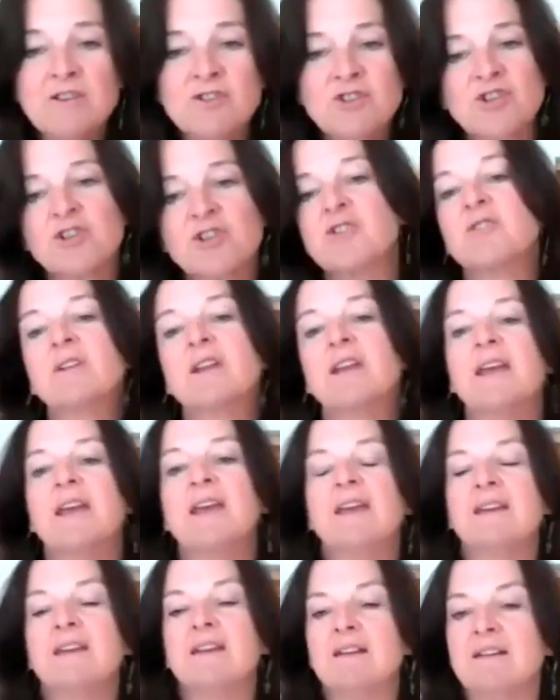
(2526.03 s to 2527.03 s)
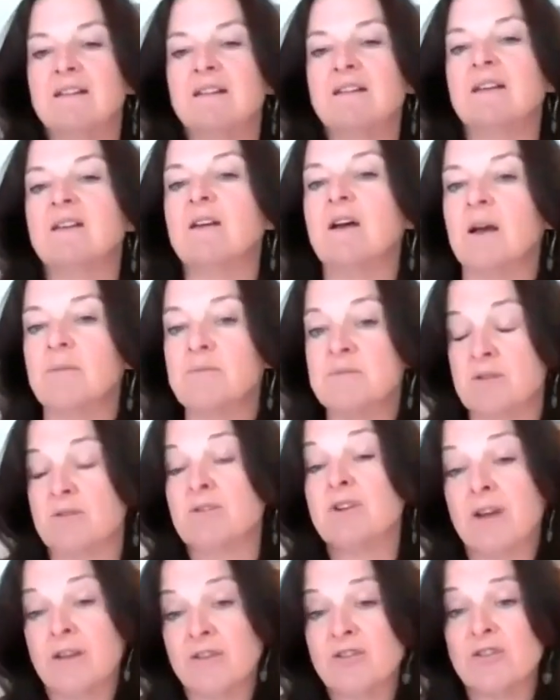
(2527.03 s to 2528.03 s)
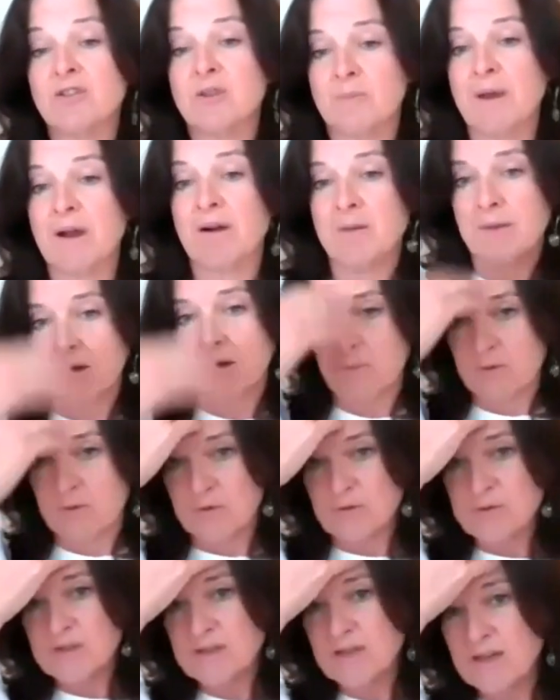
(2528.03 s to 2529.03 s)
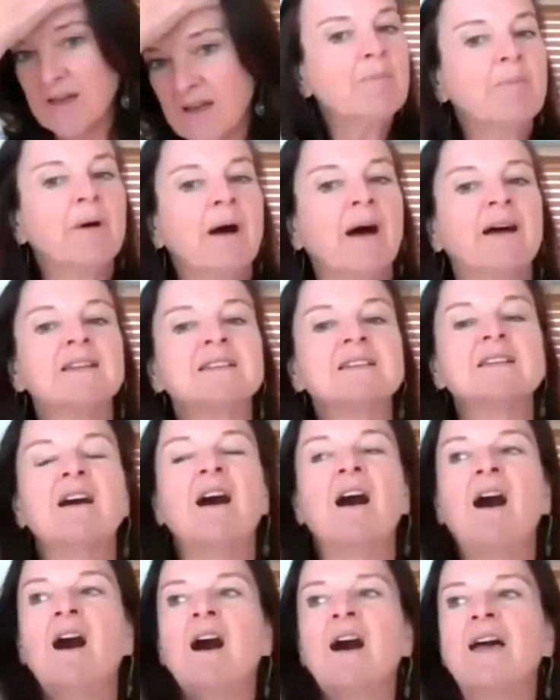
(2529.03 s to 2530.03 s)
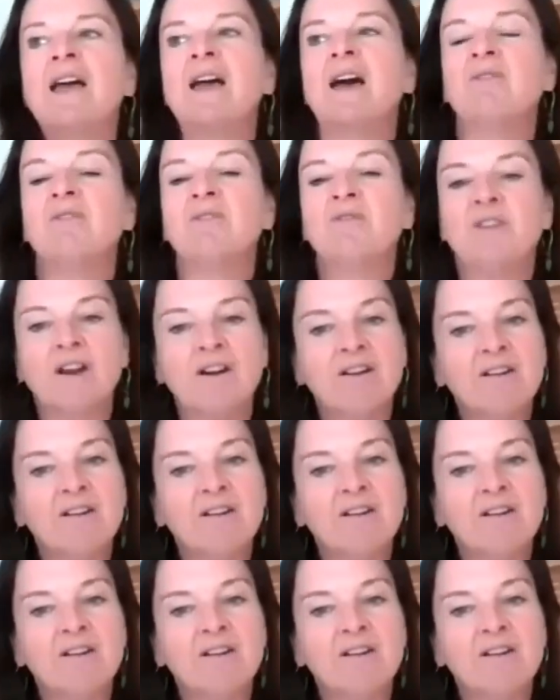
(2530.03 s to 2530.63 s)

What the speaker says: and truly, I'm still going through the perimenopause, but I don't